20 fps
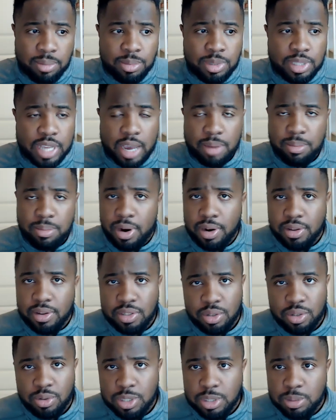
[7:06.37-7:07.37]
Zach
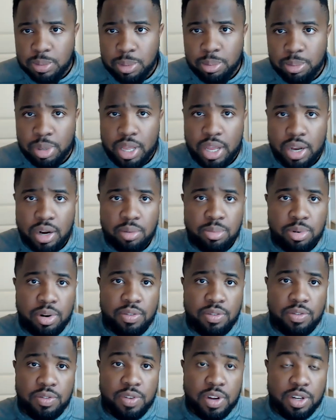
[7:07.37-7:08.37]
Martin's always been playing at a
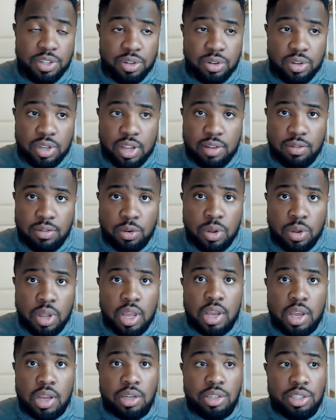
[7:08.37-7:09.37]
professional level.
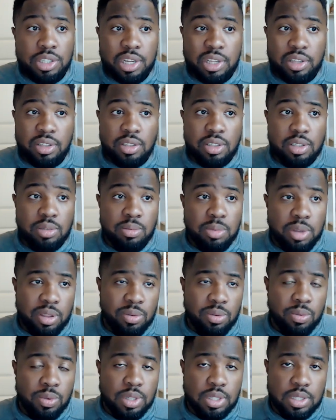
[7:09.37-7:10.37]
Jalen
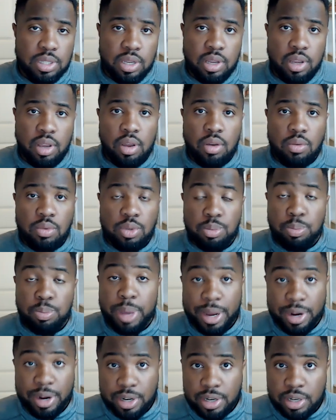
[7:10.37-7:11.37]
Smith was
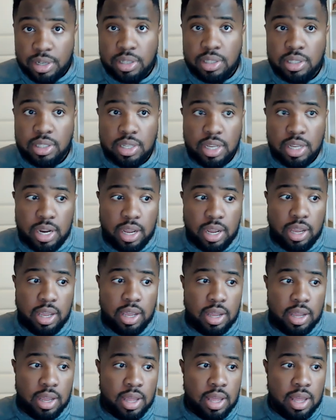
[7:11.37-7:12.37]
better today.
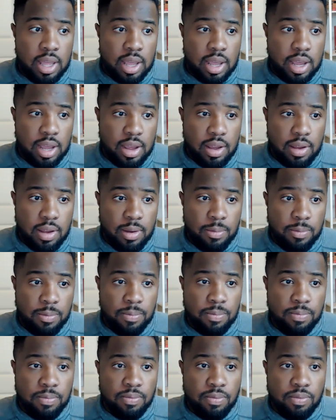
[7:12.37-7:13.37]

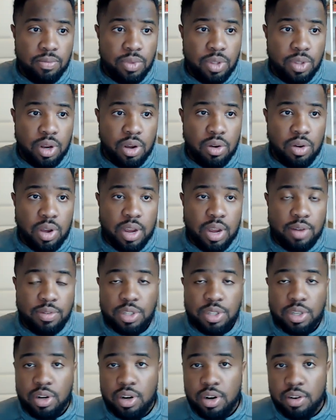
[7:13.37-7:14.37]

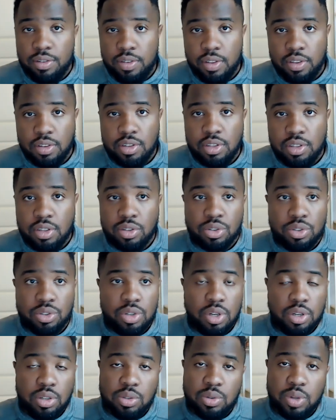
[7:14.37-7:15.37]
Everson Griffin still
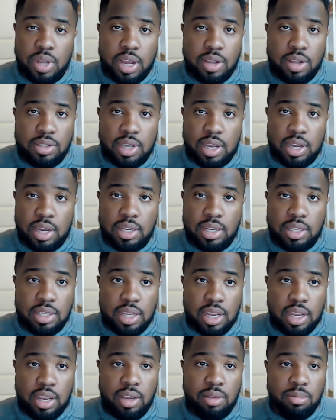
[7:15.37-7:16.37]
struggles with outside
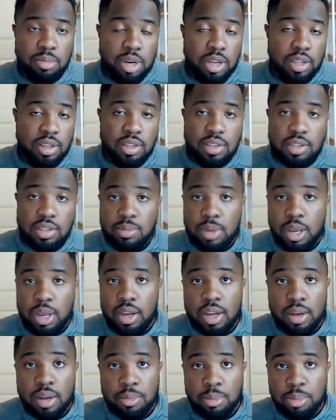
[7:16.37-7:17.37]
contain, but at least he made a
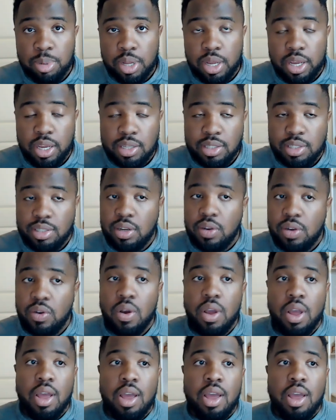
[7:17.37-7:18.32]
couple plays. So